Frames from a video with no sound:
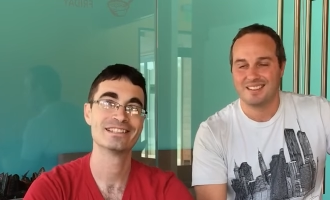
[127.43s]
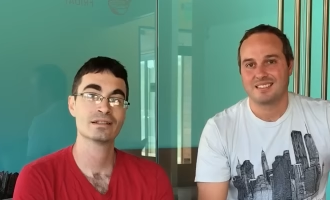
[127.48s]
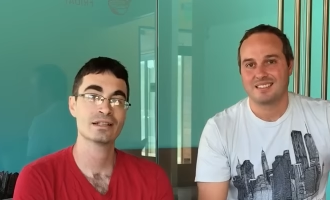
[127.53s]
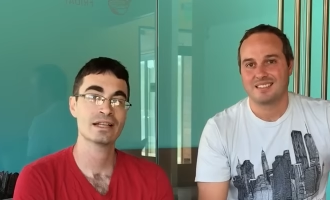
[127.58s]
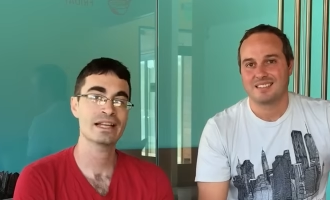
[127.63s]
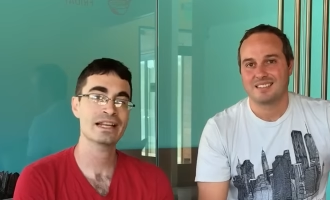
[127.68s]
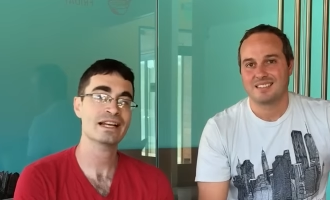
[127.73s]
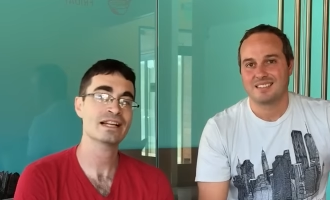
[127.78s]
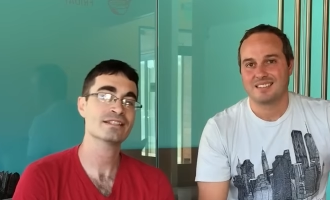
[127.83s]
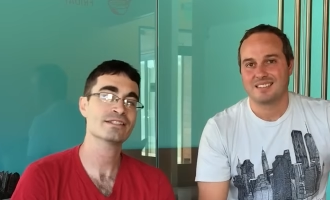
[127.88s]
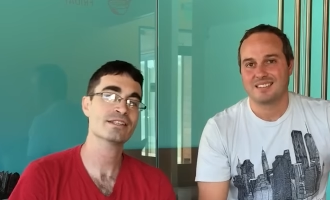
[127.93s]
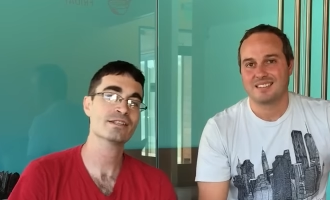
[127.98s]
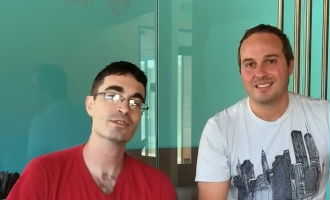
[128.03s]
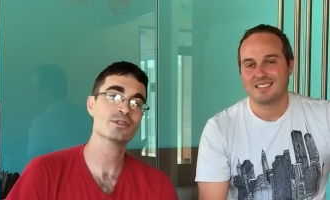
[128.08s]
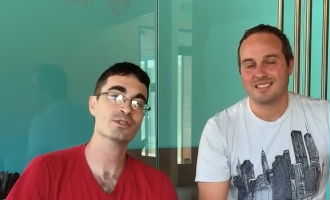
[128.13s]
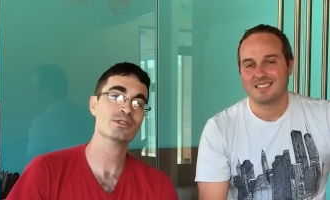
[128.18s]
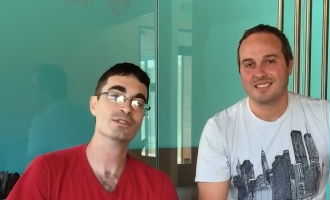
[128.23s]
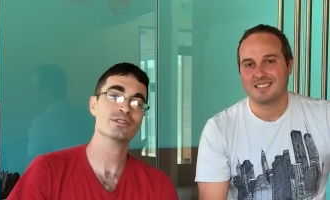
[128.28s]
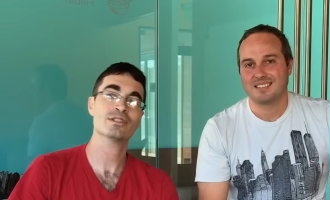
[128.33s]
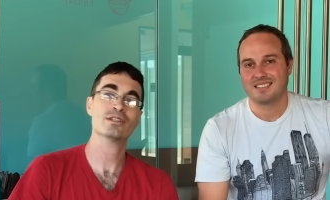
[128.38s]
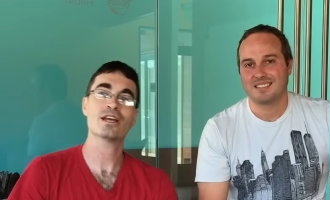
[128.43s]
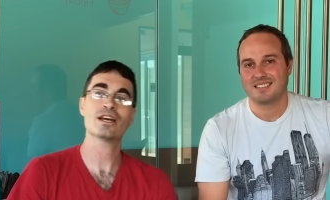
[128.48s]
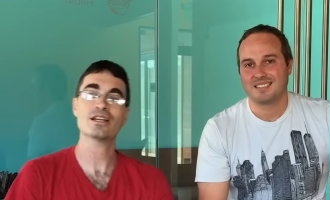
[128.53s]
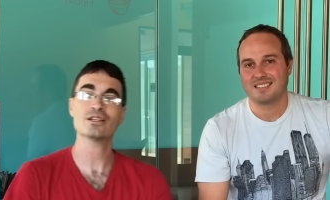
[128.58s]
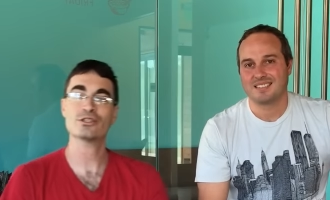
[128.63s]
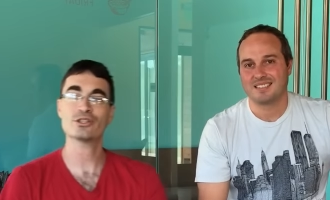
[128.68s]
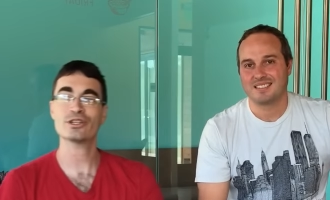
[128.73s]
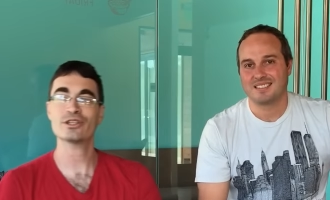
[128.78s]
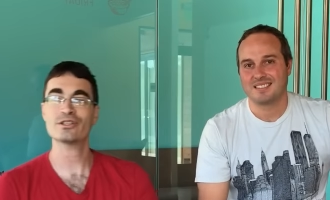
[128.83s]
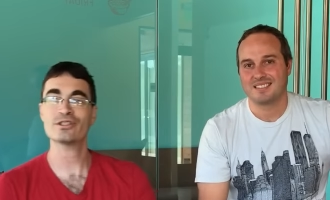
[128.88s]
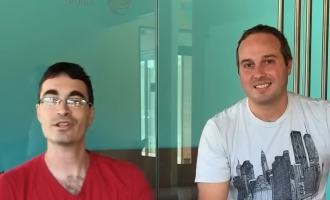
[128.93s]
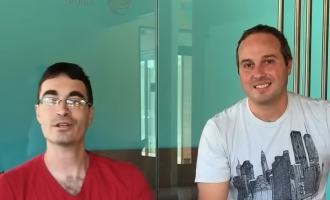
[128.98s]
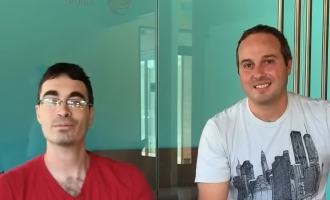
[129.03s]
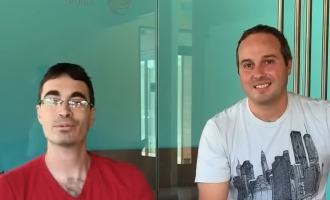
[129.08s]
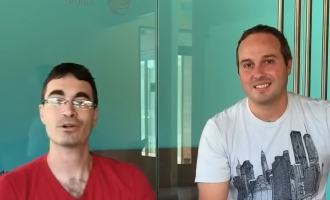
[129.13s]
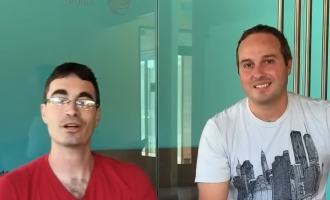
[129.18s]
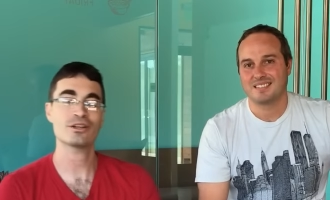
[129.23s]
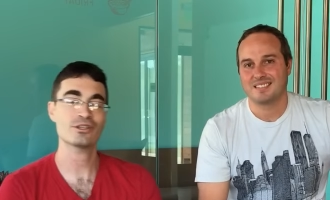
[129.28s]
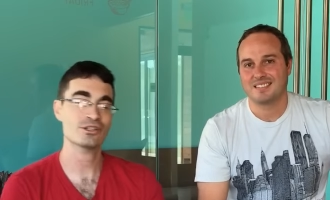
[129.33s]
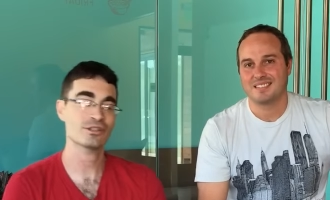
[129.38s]
Speaker 1: hey guys, this is not just a
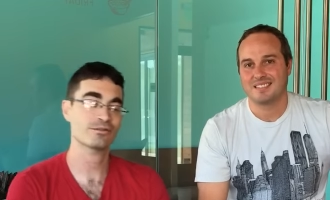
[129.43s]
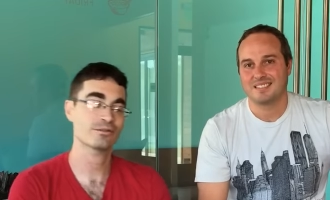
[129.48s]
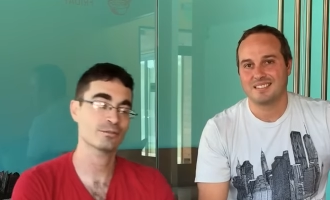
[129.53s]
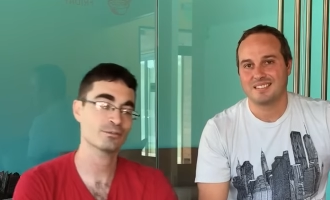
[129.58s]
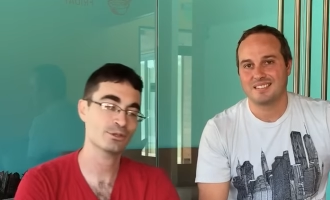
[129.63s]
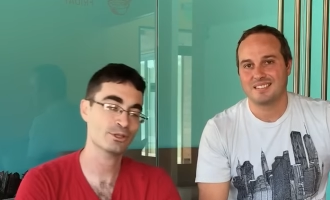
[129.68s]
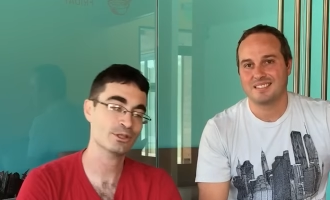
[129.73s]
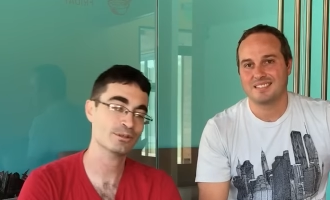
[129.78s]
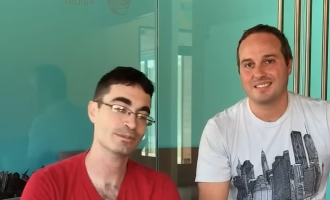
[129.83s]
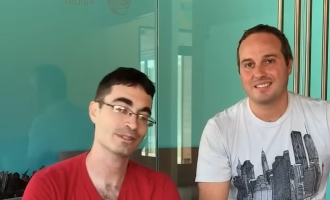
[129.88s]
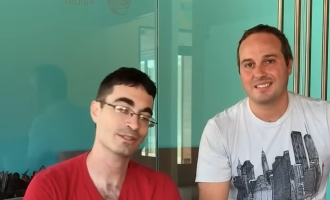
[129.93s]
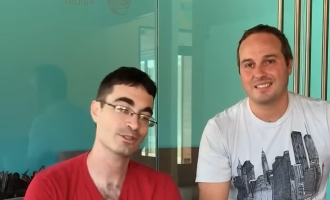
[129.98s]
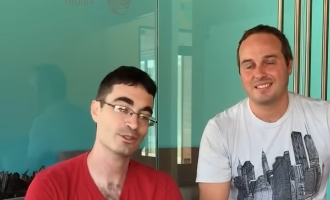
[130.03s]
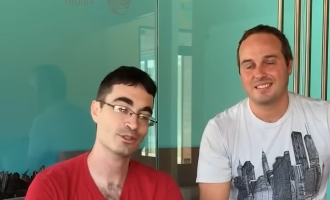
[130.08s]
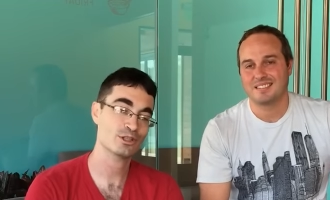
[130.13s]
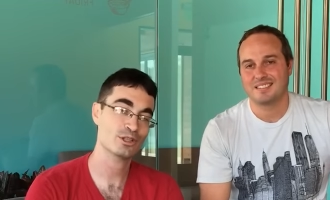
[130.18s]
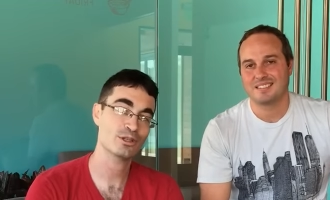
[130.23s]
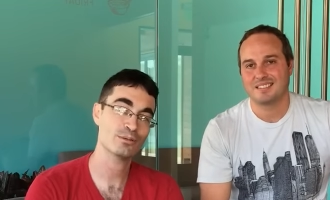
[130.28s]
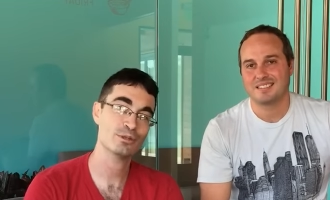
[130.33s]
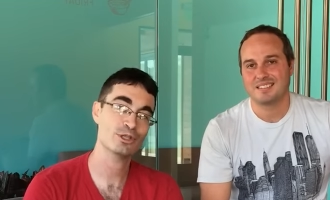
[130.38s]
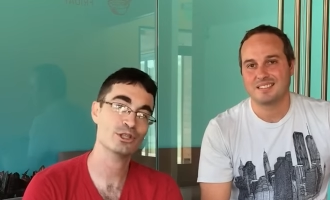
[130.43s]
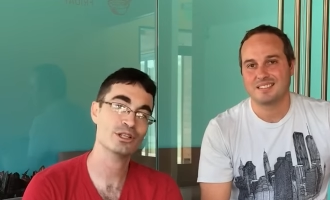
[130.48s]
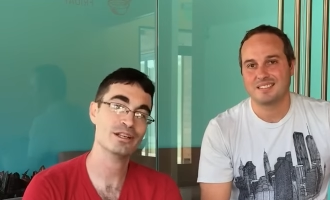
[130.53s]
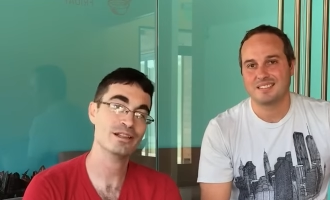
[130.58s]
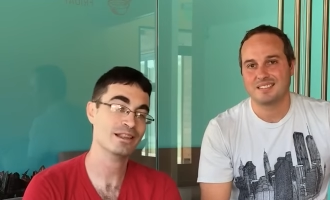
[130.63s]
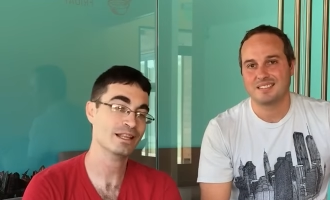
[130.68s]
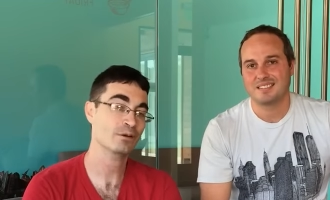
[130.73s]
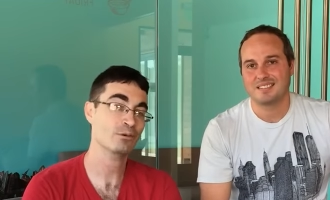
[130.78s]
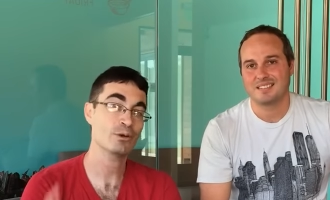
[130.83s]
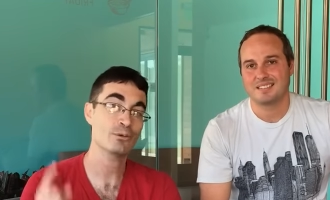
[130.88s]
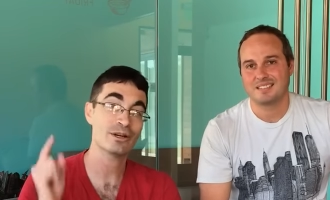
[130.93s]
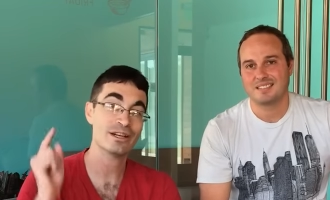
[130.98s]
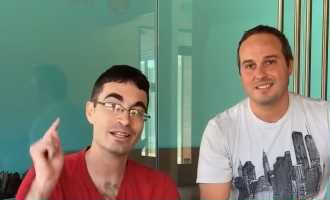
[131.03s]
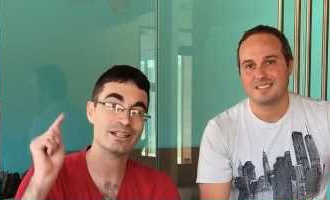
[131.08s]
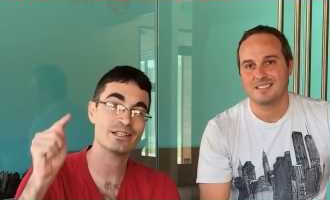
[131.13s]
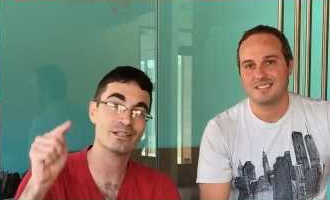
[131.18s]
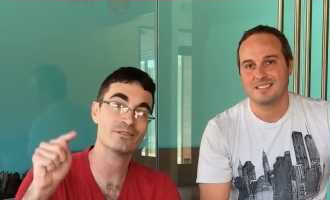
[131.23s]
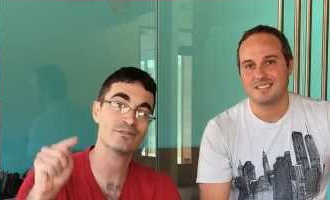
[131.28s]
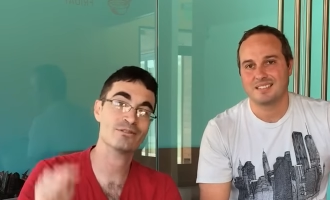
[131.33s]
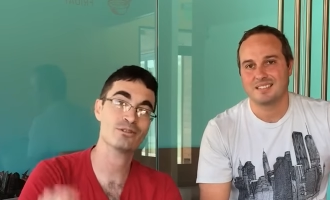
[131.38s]
project from Zurb, this is a community thing. We want to
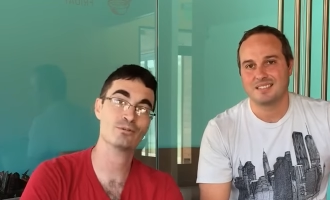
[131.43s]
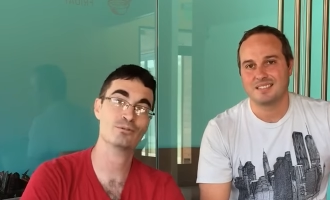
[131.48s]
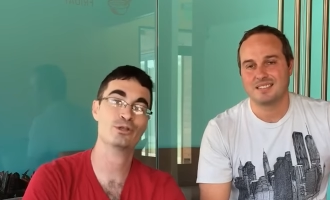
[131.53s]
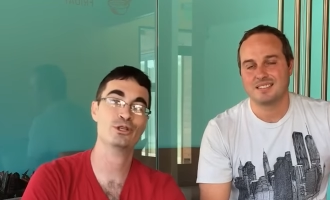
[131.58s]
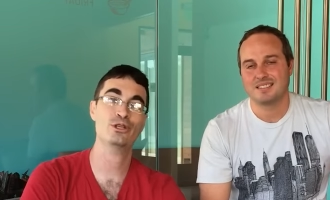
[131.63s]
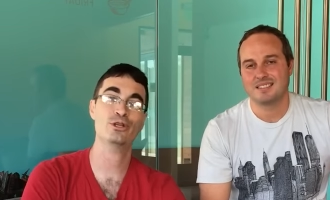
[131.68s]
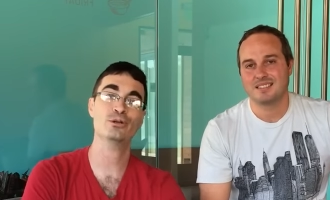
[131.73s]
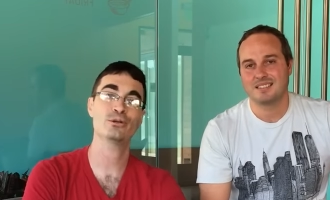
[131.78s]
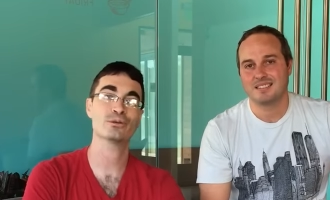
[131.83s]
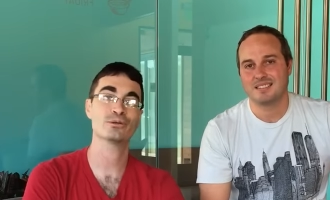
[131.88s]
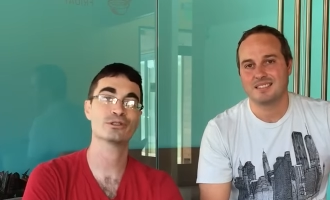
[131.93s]
hear from you.